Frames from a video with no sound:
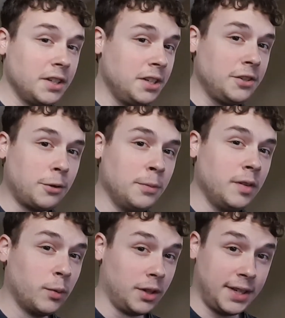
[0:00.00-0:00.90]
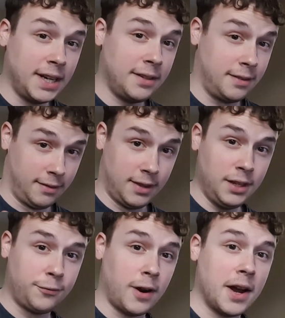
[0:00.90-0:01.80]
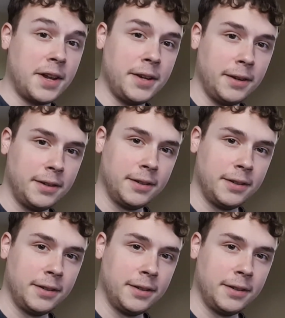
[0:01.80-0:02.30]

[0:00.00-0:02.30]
Vin Diesel movie we're looking at this Friday,